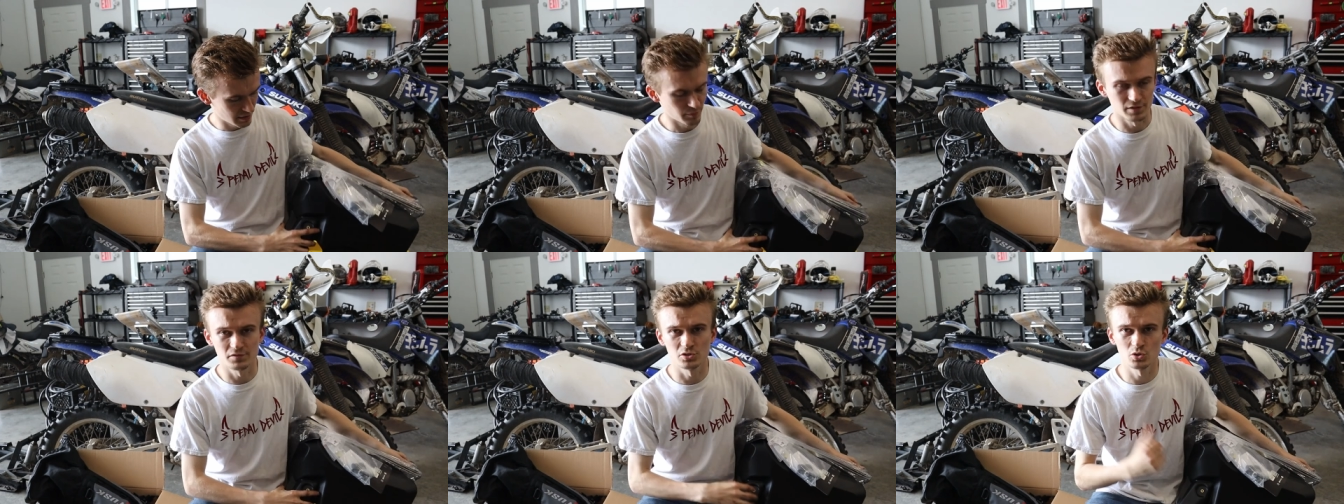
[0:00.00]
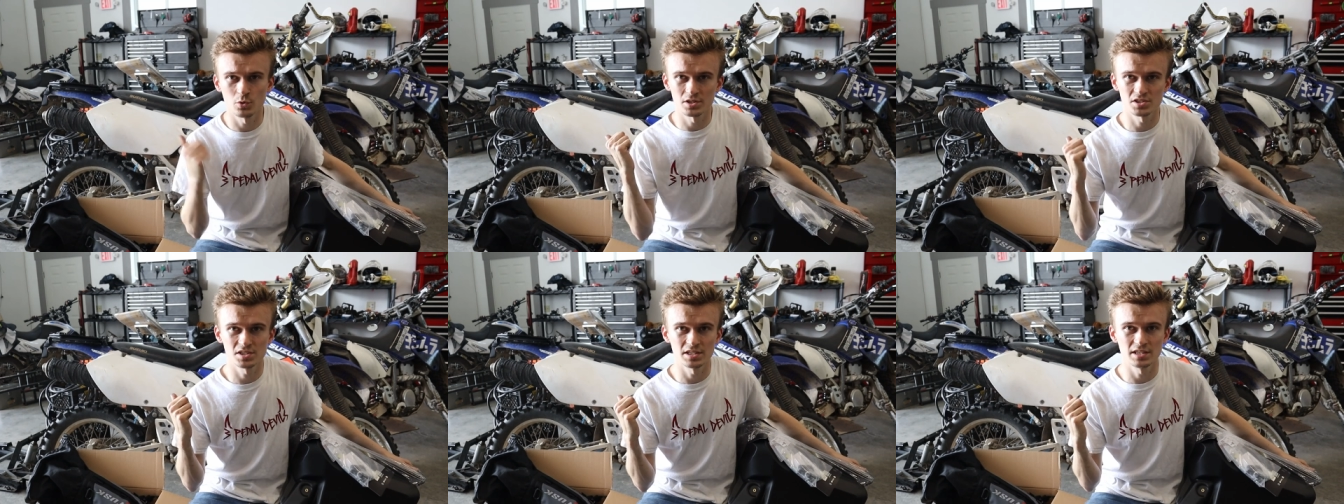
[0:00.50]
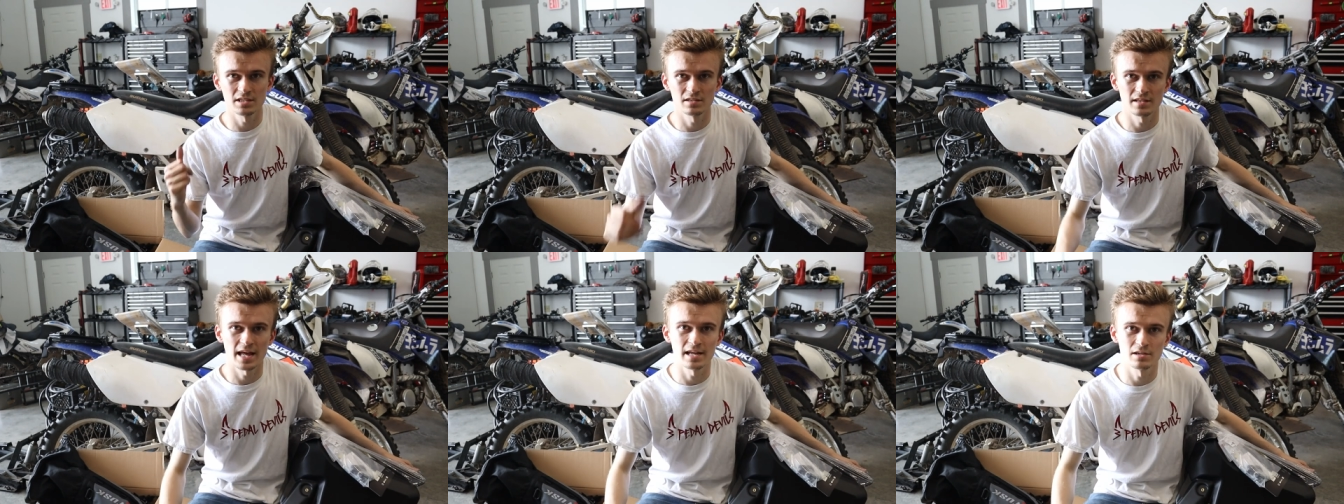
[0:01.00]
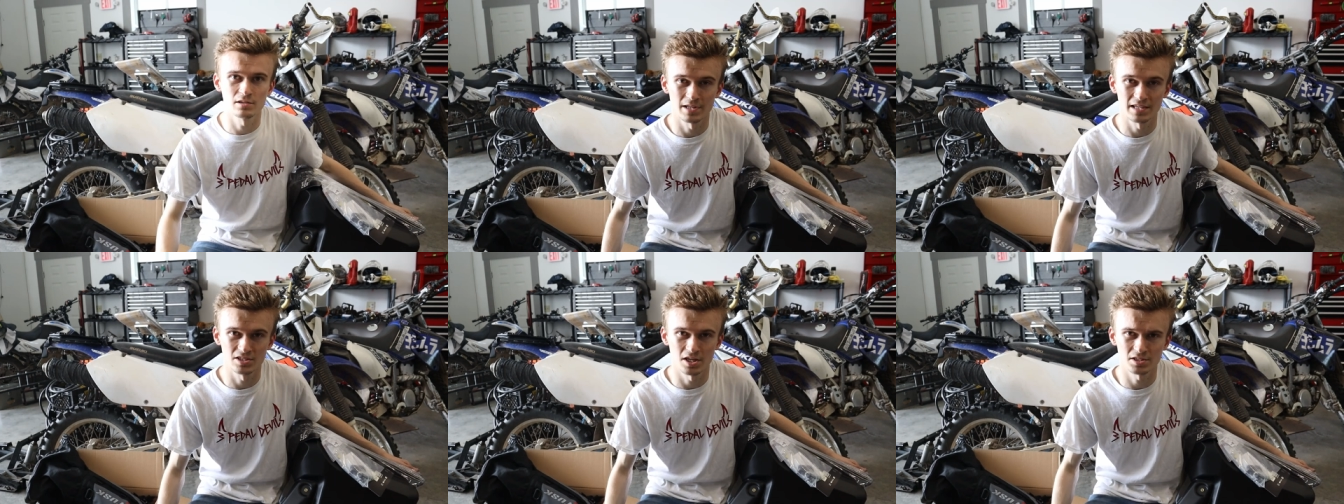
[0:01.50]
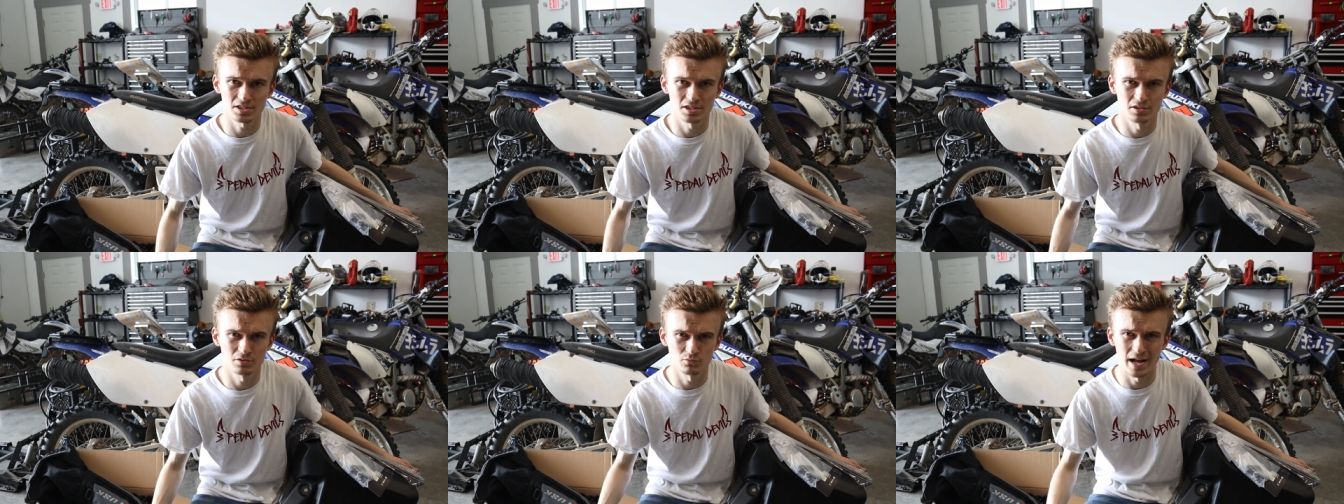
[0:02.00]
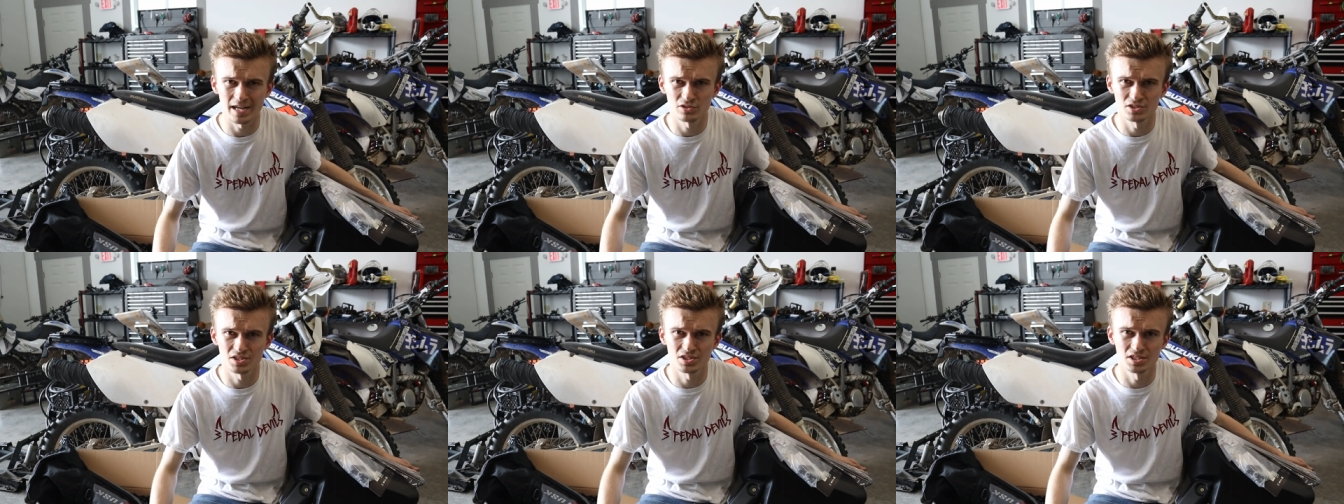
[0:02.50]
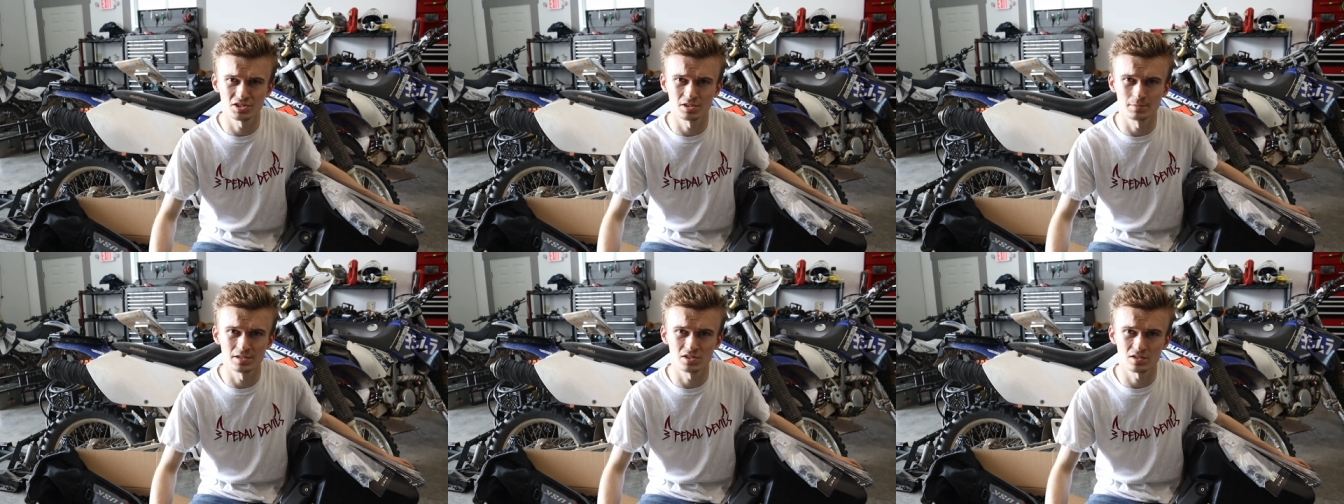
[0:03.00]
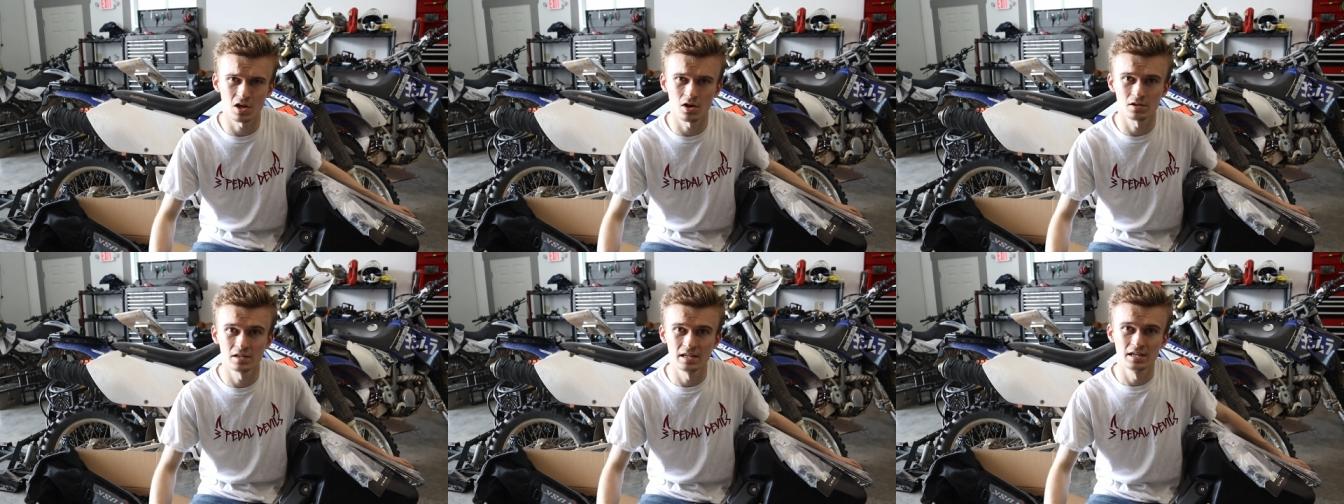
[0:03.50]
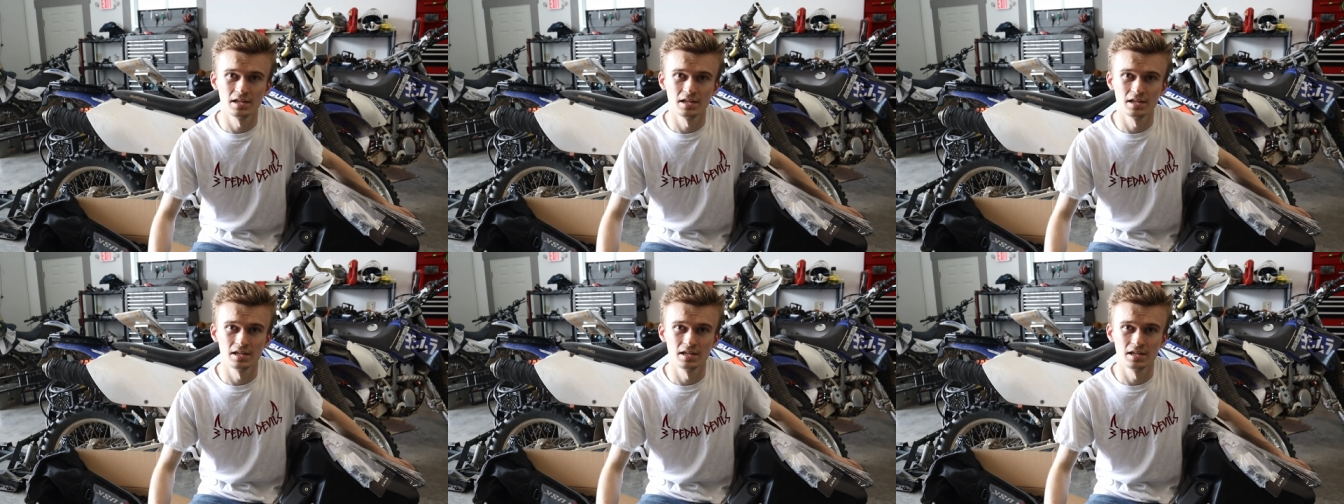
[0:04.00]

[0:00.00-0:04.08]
But if you do wanna see that, that Tusk rackless system install.